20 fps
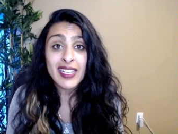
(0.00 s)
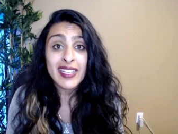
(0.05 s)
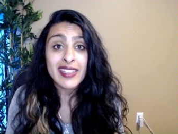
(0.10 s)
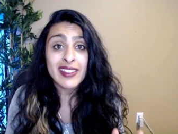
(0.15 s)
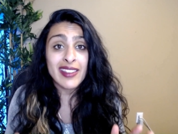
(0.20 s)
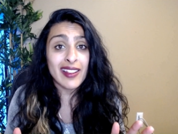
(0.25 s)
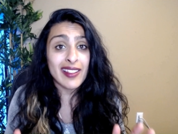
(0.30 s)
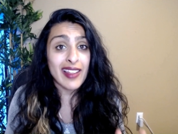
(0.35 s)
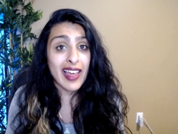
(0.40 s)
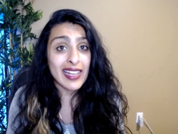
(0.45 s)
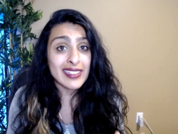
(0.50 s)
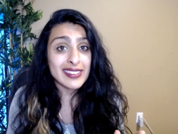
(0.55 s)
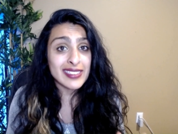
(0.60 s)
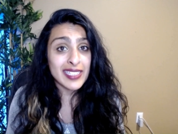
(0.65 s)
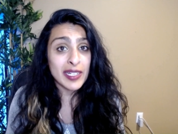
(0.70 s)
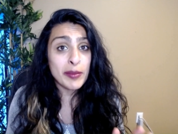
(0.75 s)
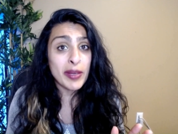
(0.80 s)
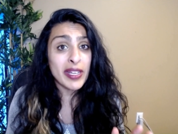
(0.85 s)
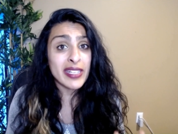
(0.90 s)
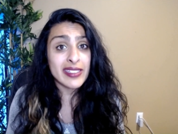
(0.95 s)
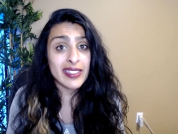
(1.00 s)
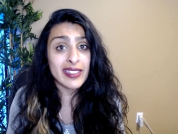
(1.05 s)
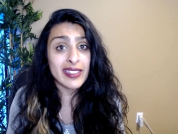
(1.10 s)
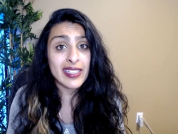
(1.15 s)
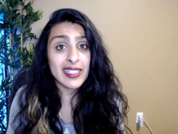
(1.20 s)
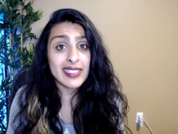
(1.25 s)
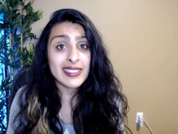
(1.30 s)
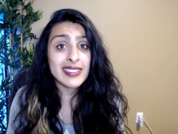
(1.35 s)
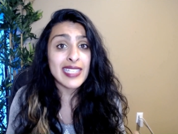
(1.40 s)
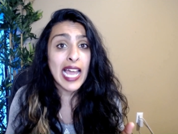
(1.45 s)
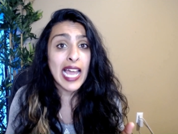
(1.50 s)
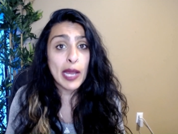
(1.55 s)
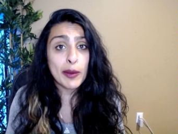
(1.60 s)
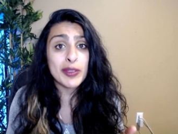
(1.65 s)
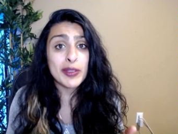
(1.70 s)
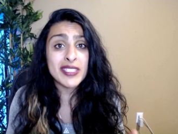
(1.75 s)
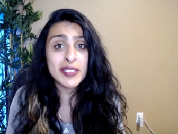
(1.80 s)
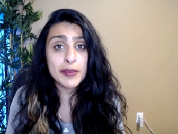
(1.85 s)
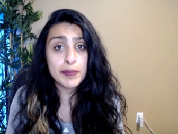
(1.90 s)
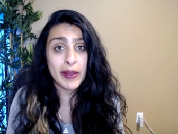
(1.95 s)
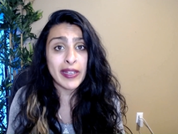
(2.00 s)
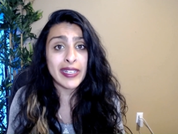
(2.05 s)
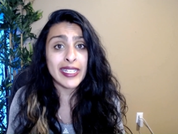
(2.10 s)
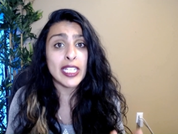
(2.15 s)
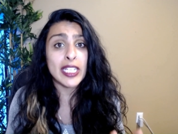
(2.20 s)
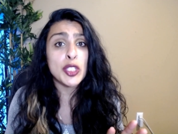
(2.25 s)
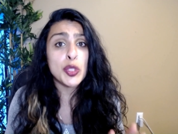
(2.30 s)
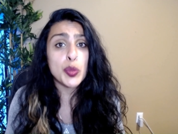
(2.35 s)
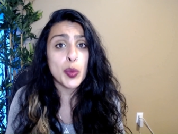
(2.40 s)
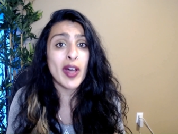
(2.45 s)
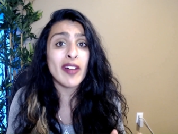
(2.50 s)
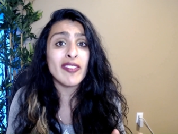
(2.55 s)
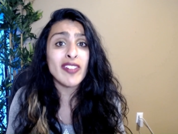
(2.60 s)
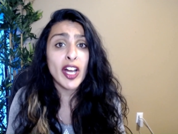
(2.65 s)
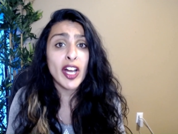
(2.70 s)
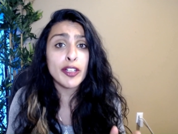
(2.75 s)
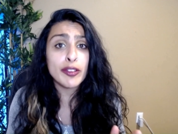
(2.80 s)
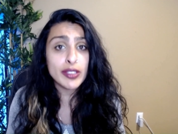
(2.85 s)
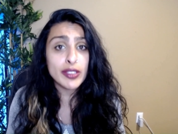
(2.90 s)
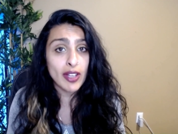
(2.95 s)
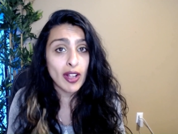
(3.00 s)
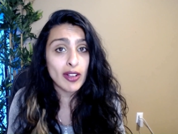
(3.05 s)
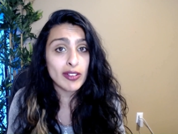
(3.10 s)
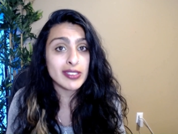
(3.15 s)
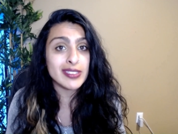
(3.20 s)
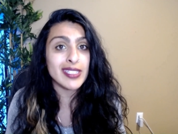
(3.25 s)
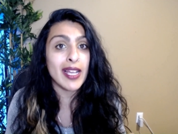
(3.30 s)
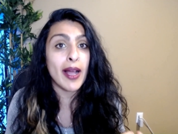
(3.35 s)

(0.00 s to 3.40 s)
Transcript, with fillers: The last time I did this, I was spending twelve hundred dollars